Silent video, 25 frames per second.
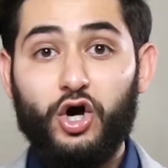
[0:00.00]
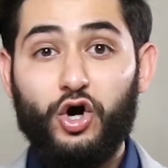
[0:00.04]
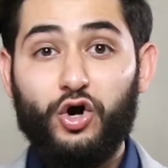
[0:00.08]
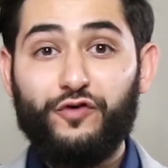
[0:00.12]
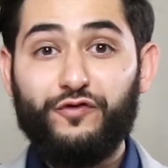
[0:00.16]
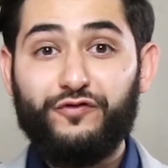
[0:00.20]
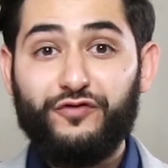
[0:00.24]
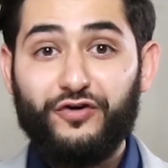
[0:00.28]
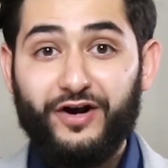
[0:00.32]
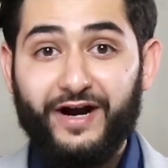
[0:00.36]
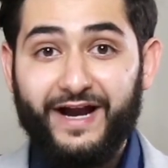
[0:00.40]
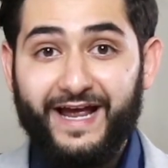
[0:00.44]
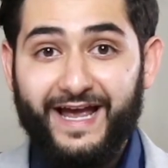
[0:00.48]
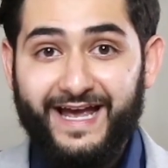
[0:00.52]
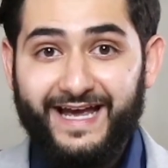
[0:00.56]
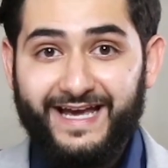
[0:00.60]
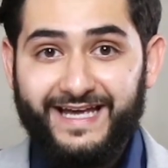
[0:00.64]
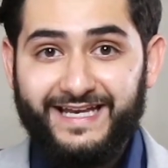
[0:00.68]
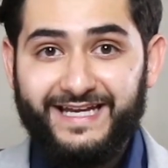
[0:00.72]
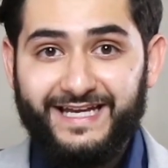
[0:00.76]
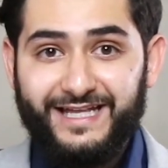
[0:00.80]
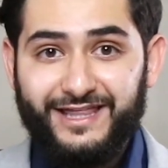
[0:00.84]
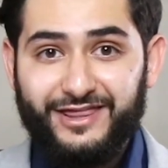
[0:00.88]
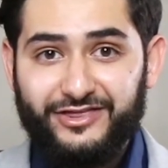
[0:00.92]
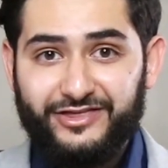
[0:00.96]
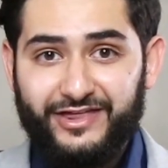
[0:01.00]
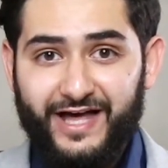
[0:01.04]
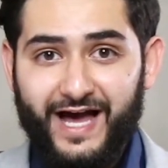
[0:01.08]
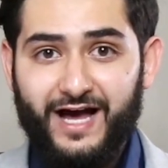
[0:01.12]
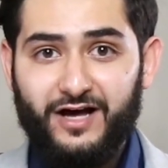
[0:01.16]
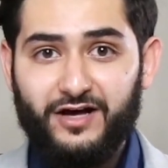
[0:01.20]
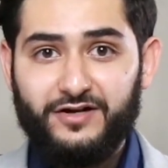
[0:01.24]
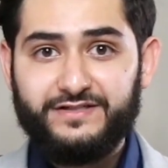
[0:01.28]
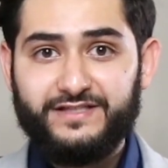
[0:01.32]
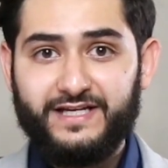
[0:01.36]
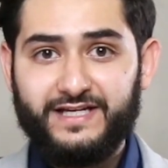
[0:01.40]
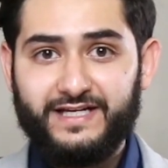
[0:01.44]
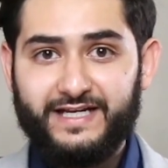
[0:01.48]
Over
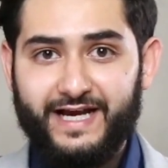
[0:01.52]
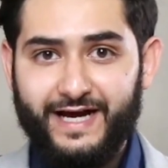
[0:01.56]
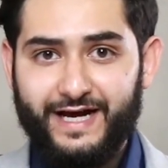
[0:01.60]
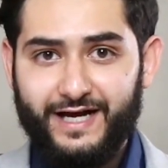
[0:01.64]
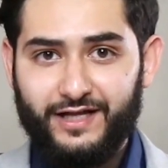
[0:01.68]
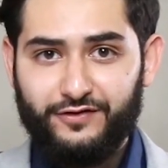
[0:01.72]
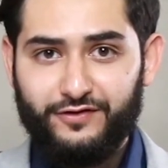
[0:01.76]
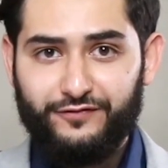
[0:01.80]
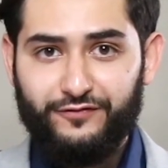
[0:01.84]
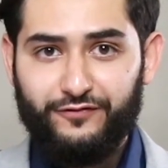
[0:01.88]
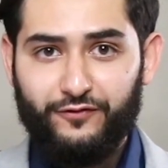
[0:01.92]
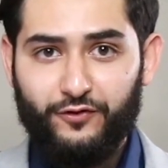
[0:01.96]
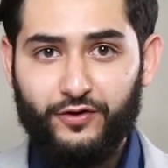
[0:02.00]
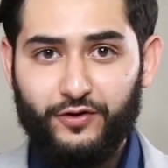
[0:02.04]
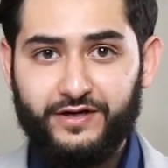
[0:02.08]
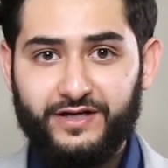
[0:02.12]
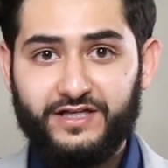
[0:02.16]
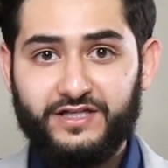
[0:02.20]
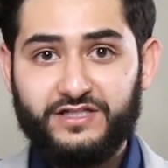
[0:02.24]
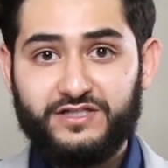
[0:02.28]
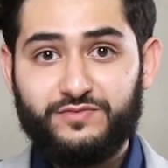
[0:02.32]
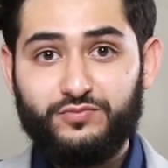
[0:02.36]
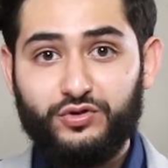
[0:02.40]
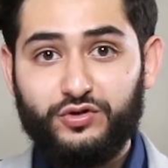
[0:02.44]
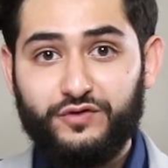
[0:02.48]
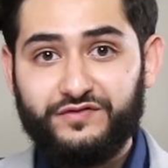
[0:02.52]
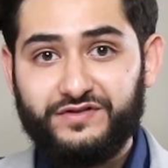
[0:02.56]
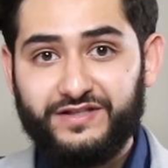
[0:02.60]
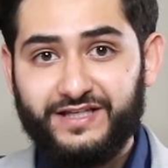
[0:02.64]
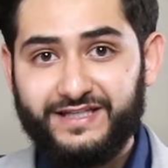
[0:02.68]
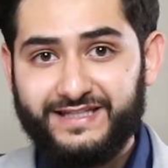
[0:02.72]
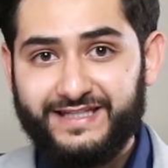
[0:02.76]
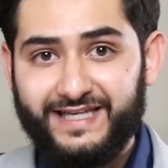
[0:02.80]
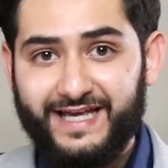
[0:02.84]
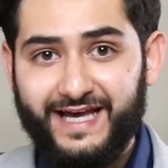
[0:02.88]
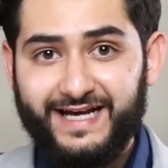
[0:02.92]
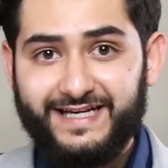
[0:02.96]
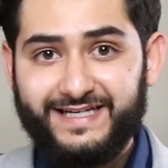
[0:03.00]
80,000 Californians moved to
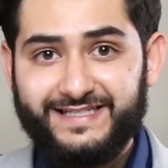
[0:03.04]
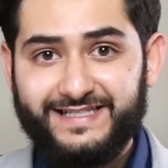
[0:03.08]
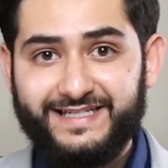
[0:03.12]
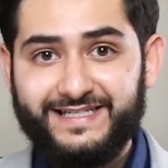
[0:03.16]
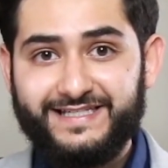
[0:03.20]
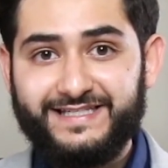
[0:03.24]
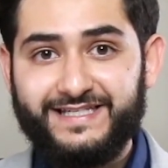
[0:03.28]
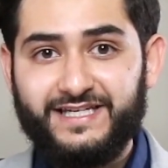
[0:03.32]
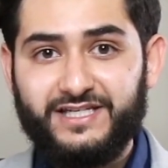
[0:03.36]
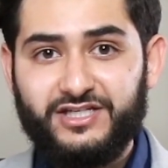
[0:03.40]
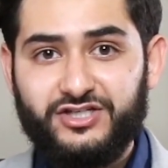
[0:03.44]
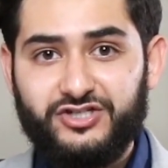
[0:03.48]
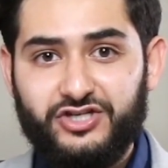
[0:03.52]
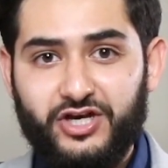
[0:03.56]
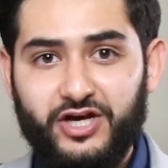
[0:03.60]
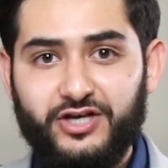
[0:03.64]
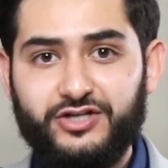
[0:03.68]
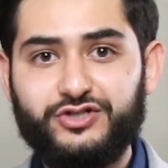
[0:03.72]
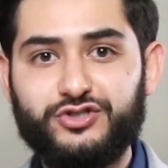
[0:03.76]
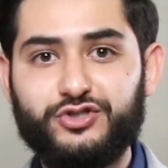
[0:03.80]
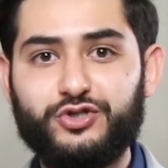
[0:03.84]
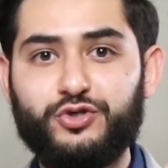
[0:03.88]
Texas in just